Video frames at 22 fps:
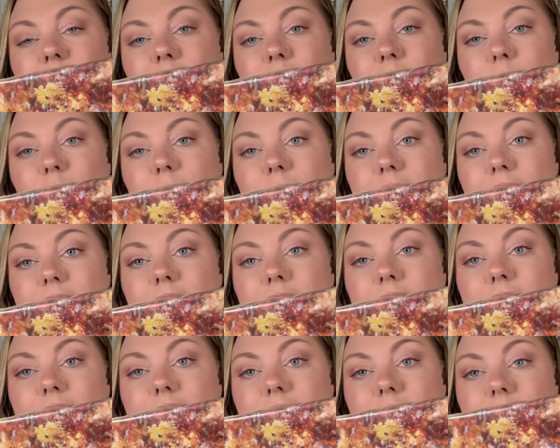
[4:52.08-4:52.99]

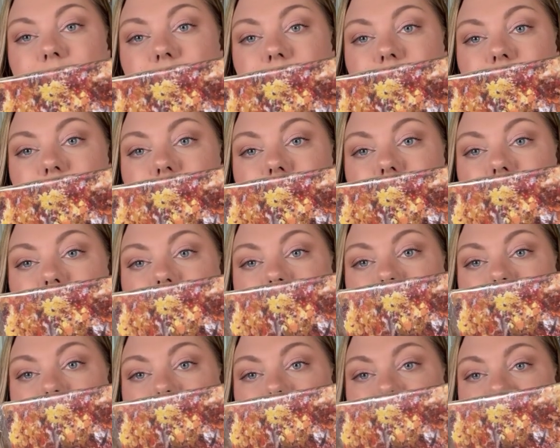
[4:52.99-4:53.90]
with
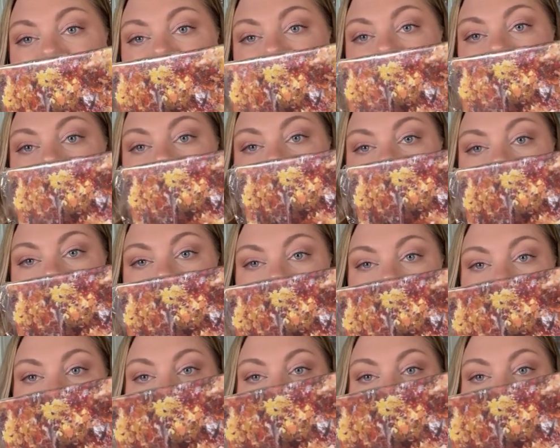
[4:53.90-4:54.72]
the field or the